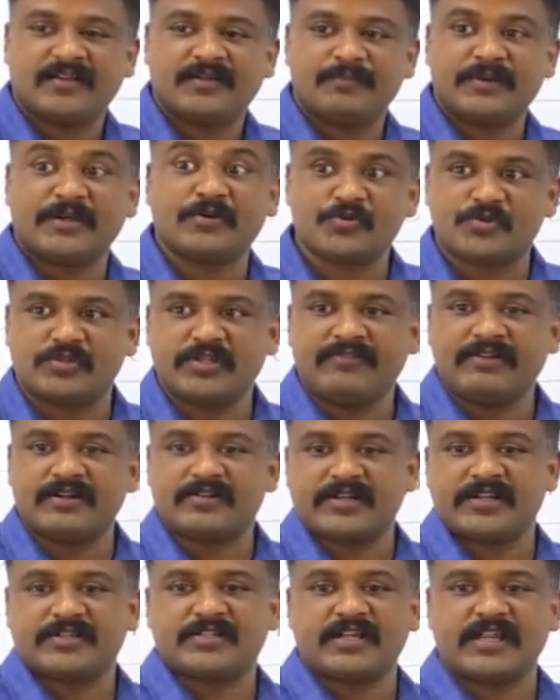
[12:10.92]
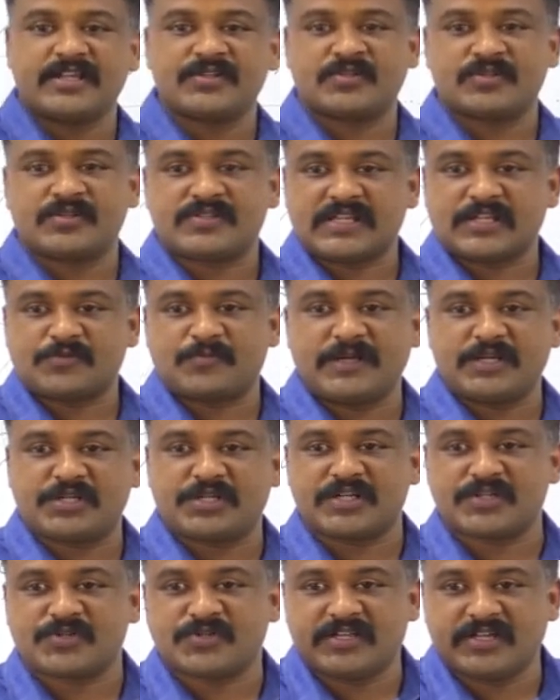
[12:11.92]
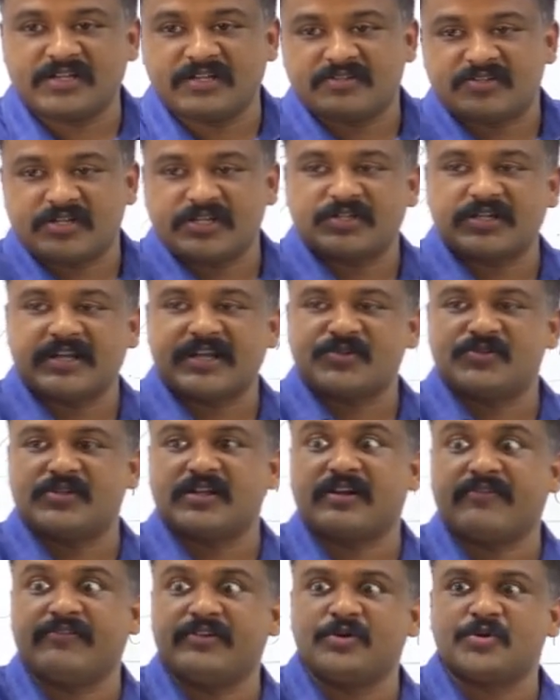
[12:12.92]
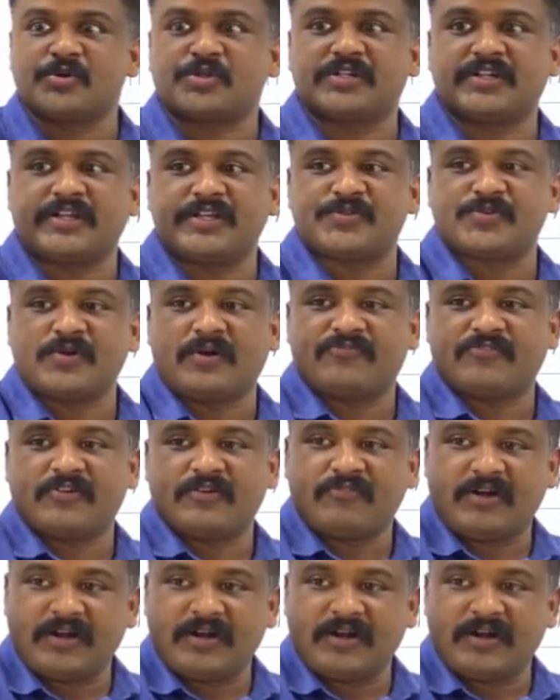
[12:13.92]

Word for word: Because they were treated as uh, suspicious, they treated as the revolutionaries of uh,